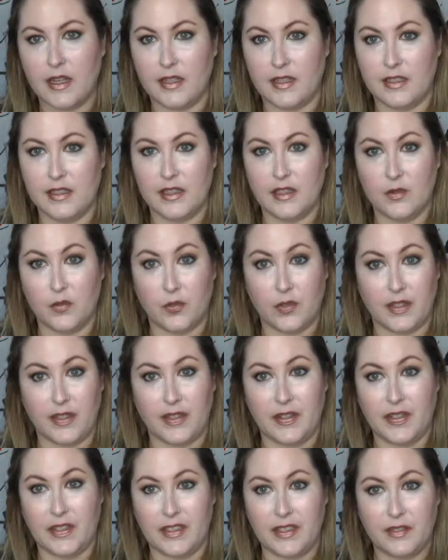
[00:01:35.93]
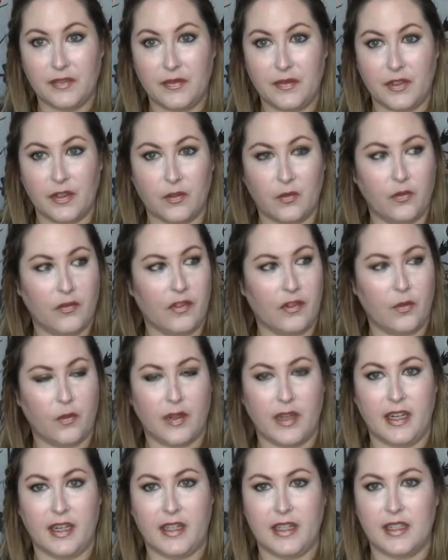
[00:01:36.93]
This is really good for for
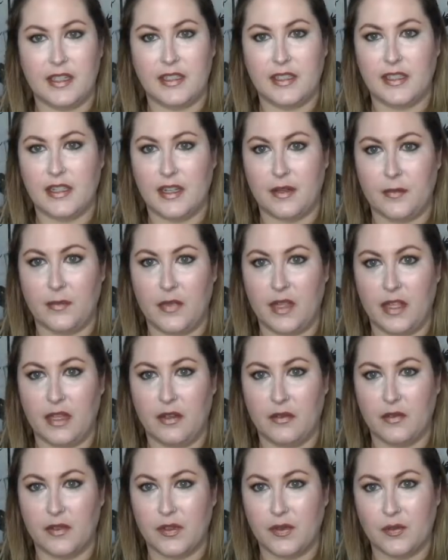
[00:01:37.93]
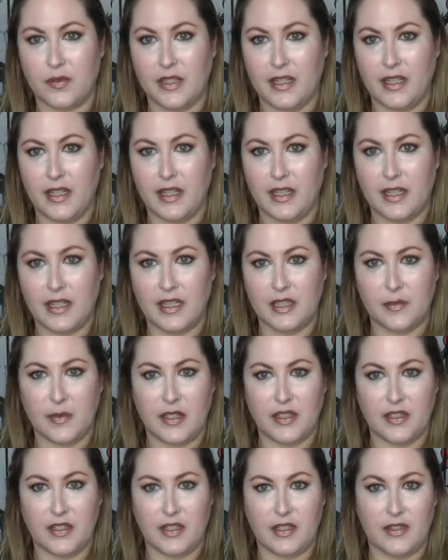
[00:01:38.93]
what it is. I mean, it was really
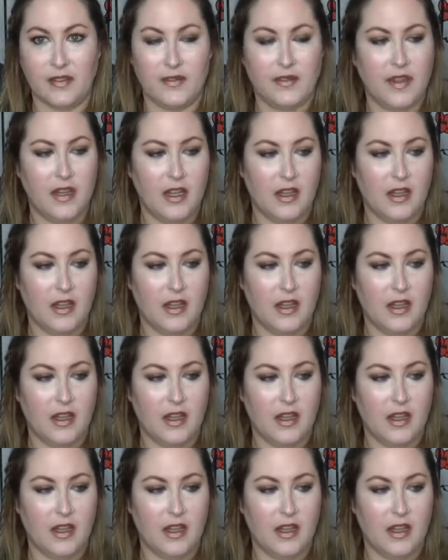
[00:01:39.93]
inexpensive.